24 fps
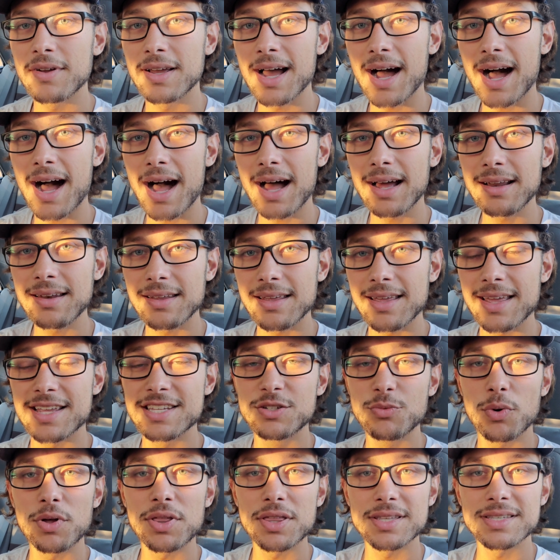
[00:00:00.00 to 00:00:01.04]
God is
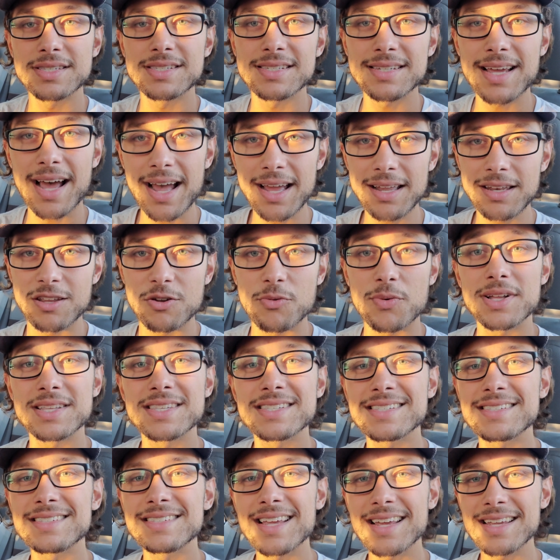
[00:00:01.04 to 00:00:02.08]
within inside you. It
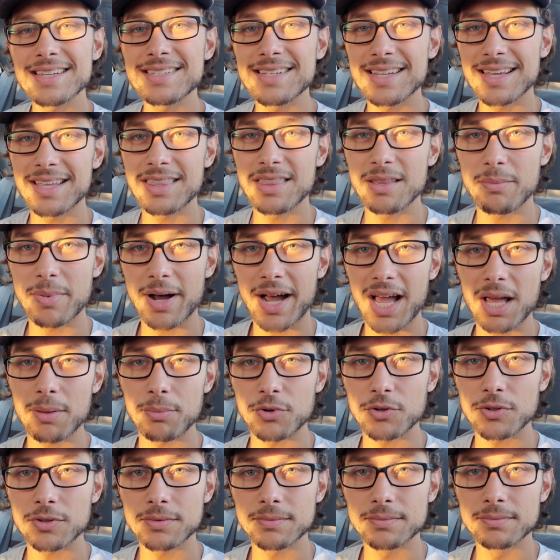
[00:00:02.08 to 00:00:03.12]
says it in the
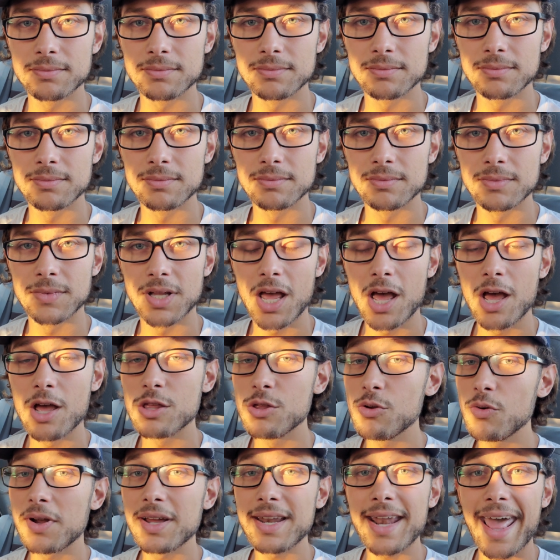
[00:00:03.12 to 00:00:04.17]
Bible.
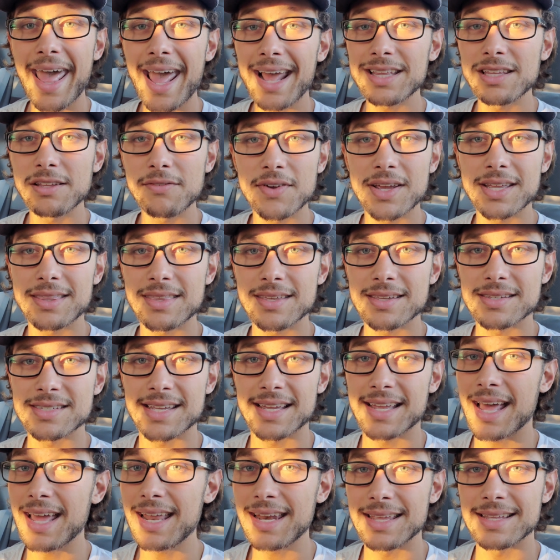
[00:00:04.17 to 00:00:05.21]
You can activate this
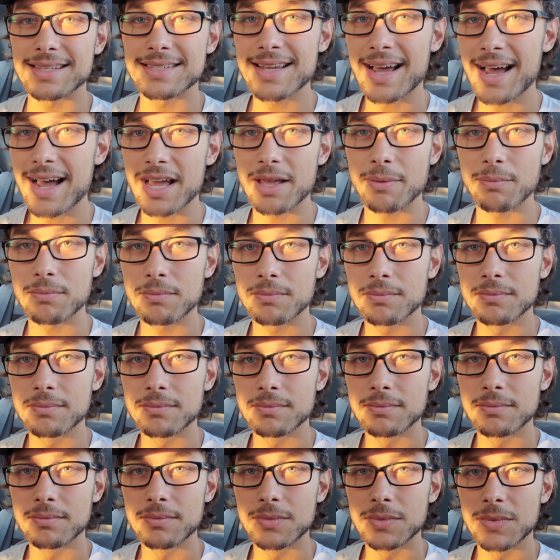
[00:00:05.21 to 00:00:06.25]
at any time.
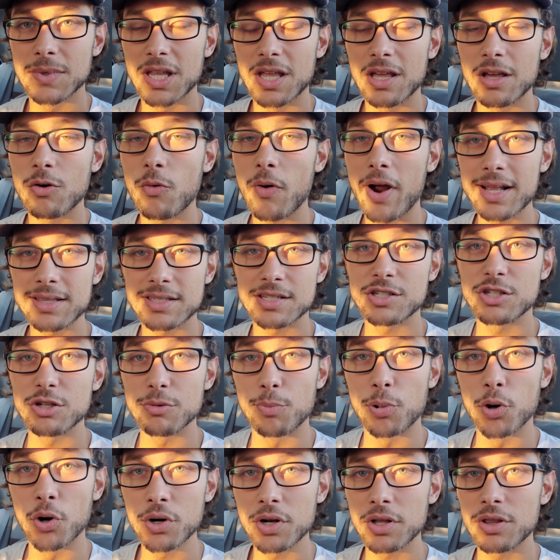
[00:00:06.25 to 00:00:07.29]
Granted, you
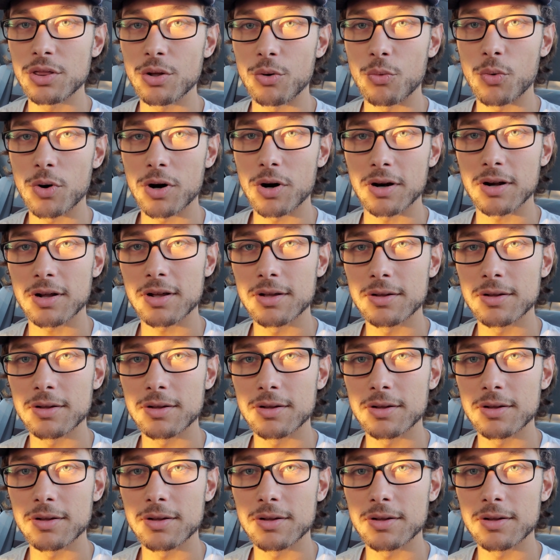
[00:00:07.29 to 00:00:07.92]
put in the work.